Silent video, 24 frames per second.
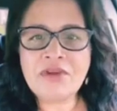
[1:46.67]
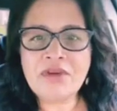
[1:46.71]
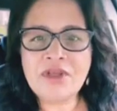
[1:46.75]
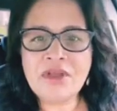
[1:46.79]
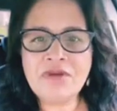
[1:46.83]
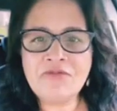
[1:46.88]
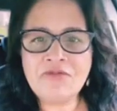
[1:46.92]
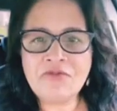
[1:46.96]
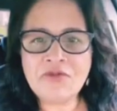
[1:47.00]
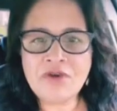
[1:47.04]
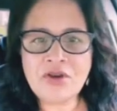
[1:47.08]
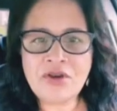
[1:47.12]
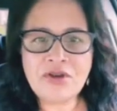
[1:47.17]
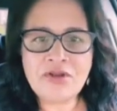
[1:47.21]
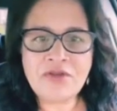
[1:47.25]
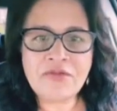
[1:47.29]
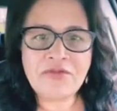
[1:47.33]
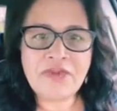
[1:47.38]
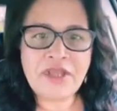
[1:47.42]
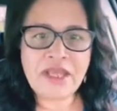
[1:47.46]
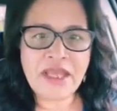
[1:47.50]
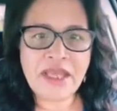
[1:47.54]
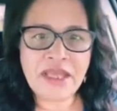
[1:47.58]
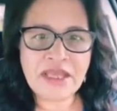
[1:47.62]
in front of
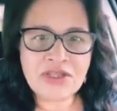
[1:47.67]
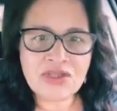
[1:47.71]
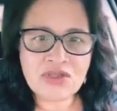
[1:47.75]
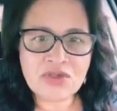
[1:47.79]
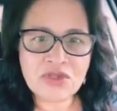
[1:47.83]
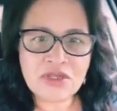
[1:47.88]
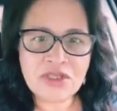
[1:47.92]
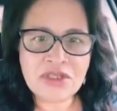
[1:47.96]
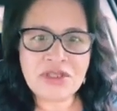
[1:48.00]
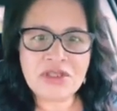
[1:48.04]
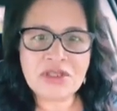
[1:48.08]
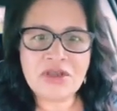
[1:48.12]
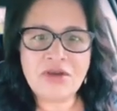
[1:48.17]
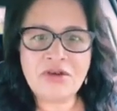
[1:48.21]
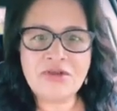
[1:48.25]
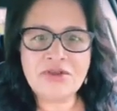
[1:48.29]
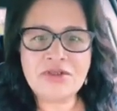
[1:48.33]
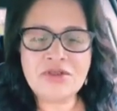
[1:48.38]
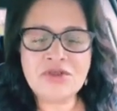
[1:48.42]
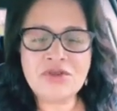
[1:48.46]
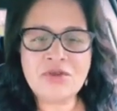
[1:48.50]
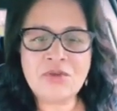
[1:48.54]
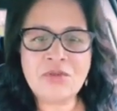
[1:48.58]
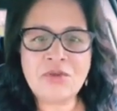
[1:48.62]
the entrance of
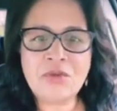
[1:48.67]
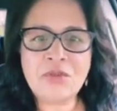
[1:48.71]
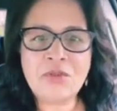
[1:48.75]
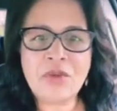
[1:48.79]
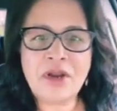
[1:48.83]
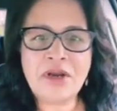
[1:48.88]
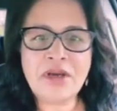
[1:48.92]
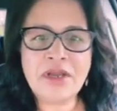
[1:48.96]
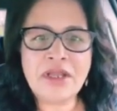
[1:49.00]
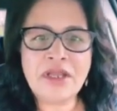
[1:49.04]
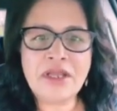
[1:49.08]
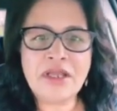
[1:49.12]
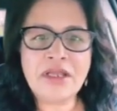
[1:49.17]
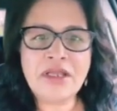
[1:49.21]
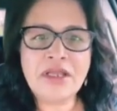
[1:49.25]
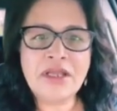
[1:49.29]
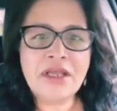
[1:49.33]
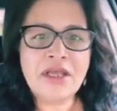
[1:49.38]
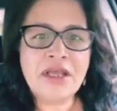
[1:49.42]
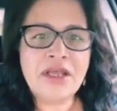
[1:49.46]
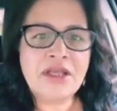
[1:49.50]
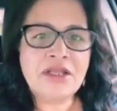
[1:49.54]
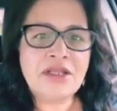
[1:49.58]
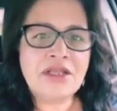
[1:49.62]
the supermarket,
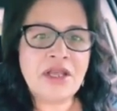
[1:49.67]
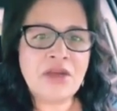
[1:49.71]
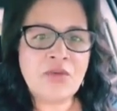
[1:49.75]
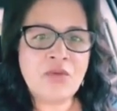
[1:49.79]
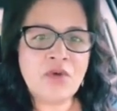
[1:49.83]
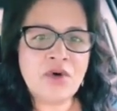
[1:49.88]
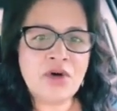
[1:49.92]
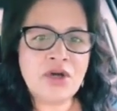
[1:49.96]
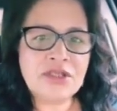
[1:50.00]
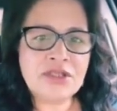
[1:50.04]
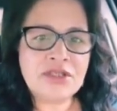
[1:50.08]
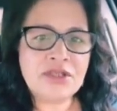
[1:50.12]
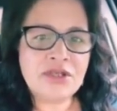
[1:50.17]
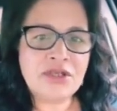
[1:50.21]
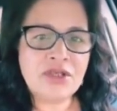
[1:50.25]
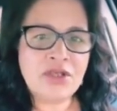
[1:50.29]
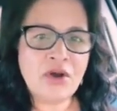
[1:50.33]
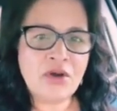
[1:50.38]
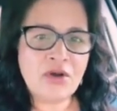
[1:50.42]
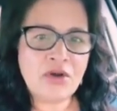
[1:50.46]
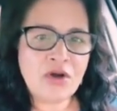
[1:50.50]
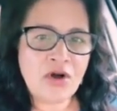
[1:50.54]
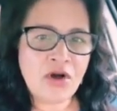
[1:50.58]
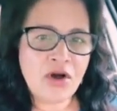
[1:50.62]
there was a
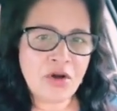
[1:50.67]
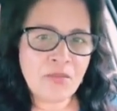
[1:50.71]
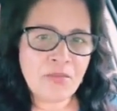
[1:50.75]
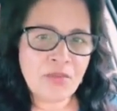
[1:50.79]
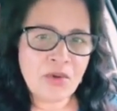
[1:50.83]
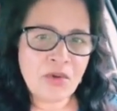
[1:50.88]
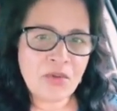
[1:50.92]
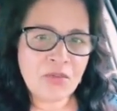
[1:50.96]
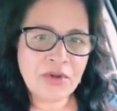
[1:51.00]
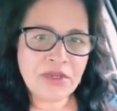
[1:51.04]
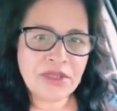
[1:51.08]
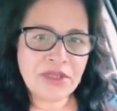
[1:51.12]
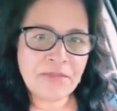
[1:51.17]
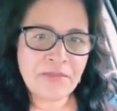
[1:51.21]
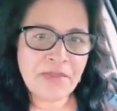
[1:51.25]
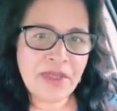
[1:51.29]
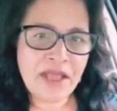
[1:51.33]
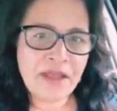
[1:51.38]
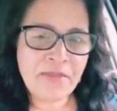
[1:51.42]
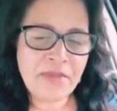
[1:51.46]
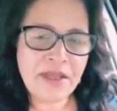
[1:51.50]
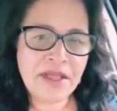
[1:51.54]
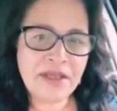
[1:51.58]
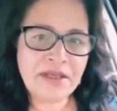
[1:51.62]
young couple with a
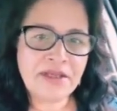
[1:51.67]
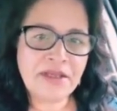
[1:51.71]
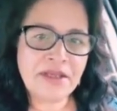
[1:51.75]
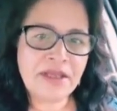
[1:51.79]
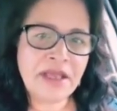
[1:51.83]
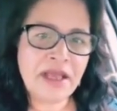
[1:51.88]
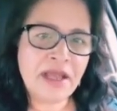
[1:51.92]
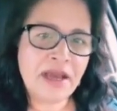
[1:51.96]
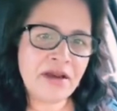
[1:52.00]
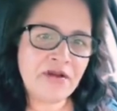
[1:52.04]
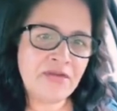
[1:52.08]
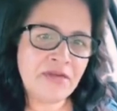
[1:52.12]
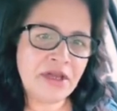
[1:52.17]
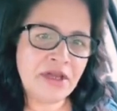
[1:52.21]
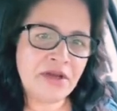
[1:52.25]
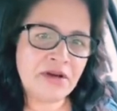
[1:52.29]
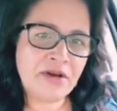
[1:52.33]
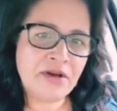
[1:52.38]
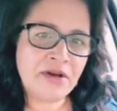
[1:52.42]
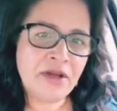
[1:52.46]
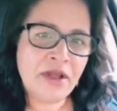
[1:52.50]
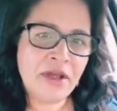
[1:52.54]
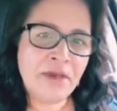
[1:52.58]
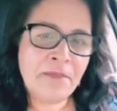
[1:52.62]
baby in a
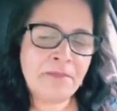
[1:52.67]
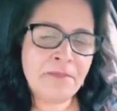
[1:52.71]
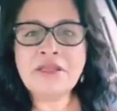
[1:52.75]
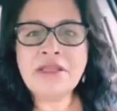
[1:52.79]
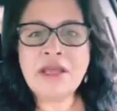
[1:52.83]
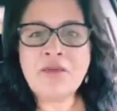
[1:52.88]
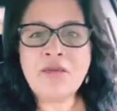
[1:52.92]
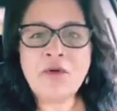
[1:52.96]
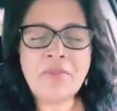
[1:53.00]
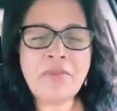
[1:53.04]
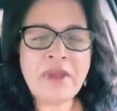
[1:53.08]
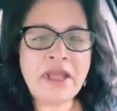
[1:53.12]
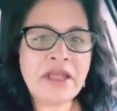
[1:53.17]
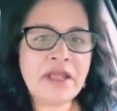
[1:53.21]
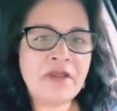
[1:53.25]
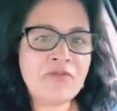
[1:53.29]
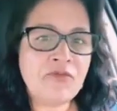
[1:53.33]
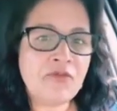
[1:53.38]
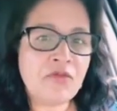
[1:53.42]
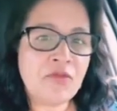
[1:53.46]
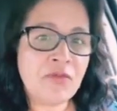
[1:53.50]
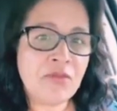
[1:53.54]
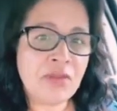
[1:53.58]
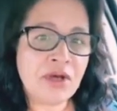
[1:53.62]
carrier. They were begging
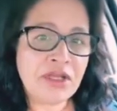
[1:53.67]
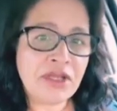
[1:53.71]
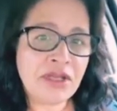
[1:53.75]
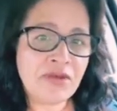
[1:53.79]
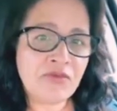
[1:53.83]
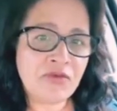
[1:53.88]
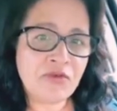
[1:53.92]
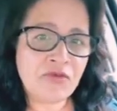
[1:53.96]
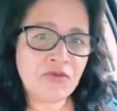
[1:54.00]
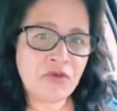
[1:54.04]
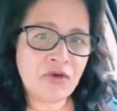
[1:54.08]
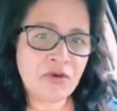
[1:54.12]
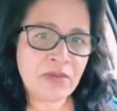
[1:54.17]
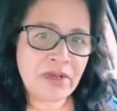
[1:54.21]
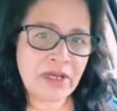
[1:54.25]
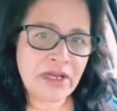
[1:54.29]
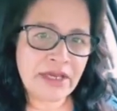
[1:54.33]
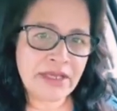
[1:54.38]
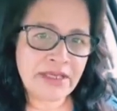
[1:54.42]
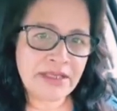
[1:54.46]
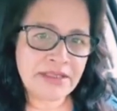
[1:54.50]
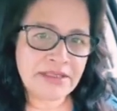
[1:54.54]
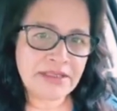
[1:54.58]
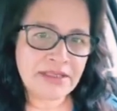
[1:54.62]
for money for
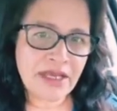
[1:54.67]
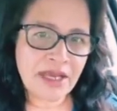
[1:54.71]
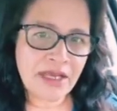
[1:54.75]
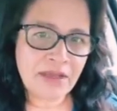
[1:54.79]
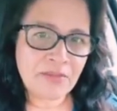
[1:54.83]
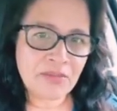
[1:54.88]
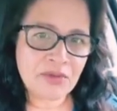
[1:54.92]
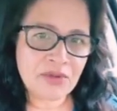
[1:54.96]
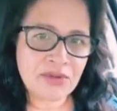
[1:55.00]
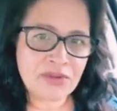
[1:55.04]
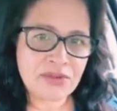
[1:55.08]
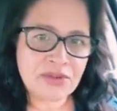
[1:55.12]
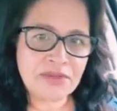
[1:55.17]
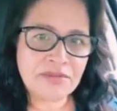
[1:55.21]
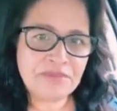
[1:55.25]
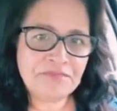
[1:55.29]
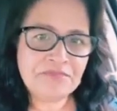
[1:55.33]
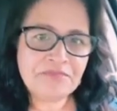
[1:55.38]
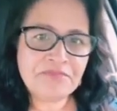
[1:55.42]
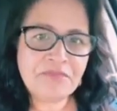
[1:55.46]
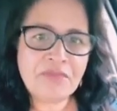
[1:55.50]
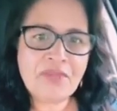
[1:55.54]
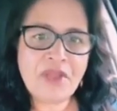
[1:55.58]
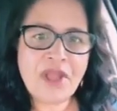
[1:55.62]
formula and diapers.
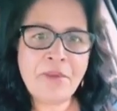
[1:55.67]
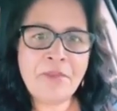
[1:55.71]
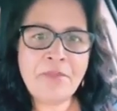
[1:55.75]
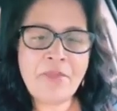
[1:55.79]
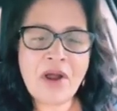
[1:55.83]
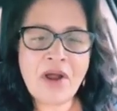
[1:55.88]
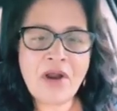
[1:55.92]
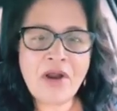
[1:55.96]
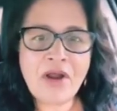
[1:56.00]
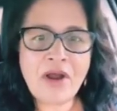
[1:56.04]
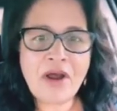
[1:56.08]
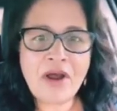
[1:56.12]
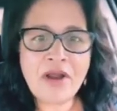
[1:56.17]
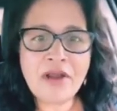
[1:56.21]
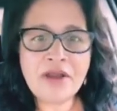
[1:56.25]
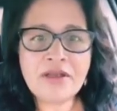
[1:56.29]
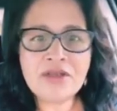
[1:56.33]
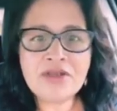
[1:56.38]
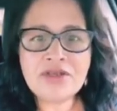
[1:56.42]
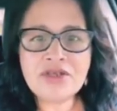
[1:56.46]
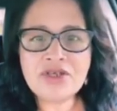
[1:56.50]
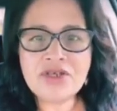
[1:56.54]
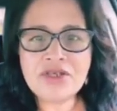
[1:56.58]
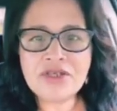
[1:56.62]
My heart
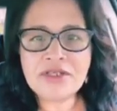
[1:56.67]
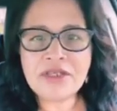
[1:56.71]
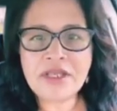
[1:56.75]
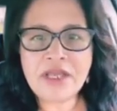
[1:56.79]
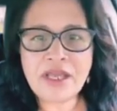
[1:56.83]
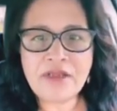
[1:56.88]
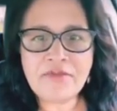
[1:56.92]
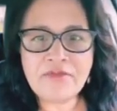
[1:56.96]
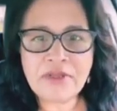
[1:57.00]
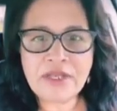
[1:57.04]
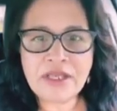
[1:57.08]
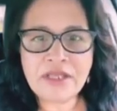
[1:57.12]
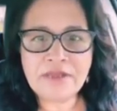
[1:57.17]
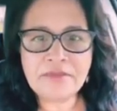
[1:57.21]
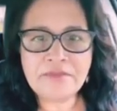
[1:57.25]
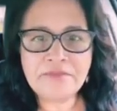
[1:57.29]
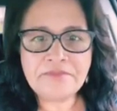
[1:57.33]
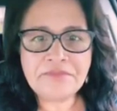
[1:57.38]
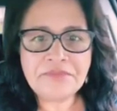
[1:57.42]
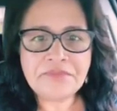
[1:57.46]
just gave in.